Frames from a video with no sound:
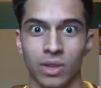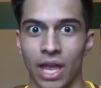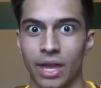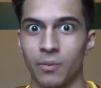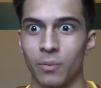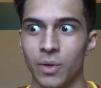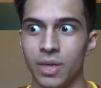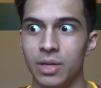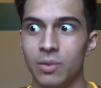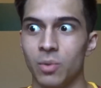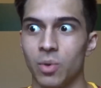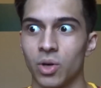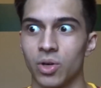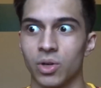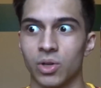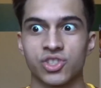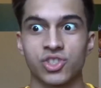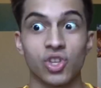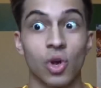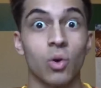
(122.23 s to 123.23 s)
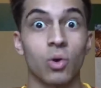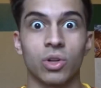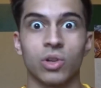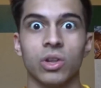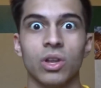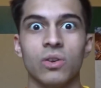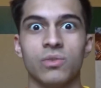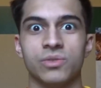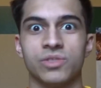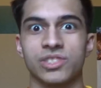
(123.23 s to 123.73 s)
Like we were so
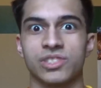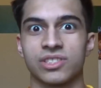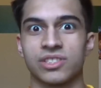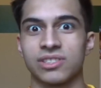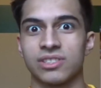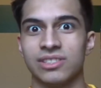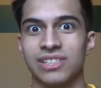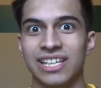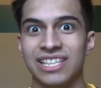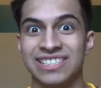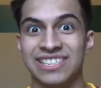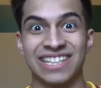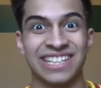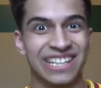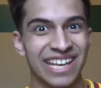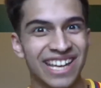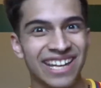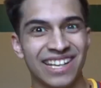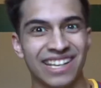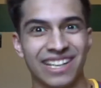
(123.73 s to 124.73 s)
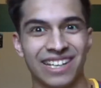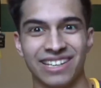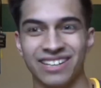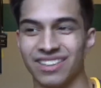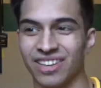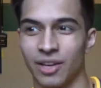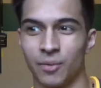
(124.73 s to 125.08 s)
close into getting it.